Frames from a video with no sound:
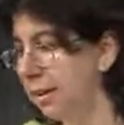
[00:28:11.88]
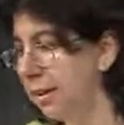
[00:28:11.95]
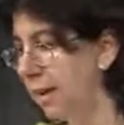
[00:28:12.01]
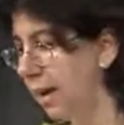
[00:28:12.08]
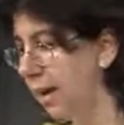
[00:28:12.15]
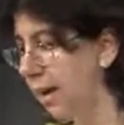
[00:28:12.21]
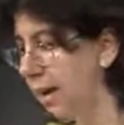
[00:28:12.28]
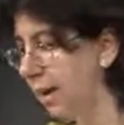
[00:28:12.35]

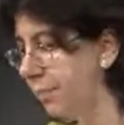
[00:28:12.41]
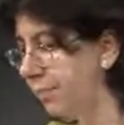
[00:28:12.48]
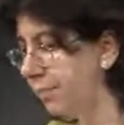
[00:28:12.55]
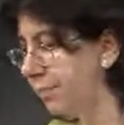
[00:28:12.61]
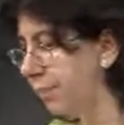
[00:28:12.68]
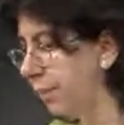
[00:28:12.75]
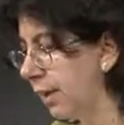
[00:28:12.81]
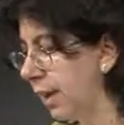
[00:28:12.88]
um,
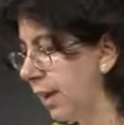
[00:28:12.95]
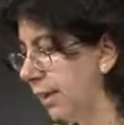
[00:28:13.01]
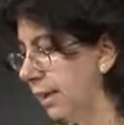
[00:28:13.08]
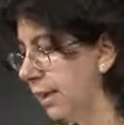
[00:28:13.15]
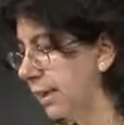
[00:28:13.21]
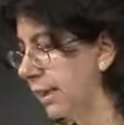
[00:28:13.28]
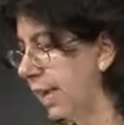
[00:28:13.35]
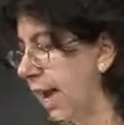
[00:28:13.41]
in
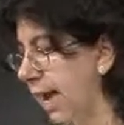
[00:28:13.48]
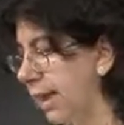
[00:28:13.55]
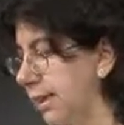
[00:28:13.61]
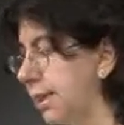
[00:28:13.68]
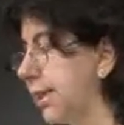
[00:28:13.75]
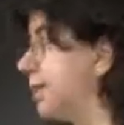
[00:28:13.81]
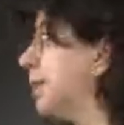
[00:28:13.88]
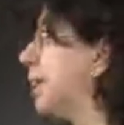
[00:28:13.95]
this
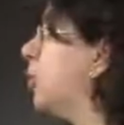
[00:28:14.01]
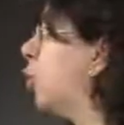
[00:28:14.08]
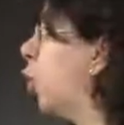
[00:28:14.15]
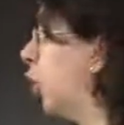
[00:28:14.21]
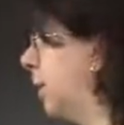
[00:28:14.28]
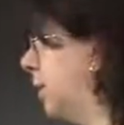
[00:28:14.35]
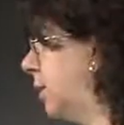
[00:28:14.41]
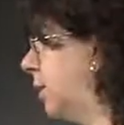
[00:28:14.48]
case, is the
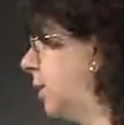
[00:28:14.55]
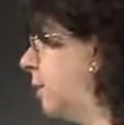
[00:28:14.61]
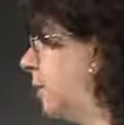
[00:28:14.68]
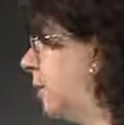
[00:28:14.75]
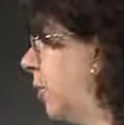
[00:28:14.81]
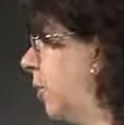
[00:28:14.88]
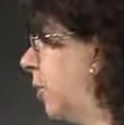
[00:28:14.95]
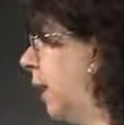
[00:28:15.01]
noise,
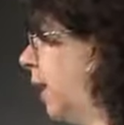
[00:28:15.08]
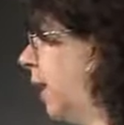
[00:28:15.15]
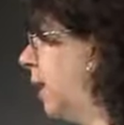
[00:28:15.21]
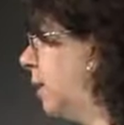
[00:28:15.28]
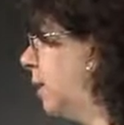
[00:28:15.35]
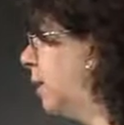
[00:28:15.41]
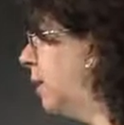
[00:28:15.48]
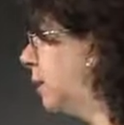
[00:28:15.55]
okay?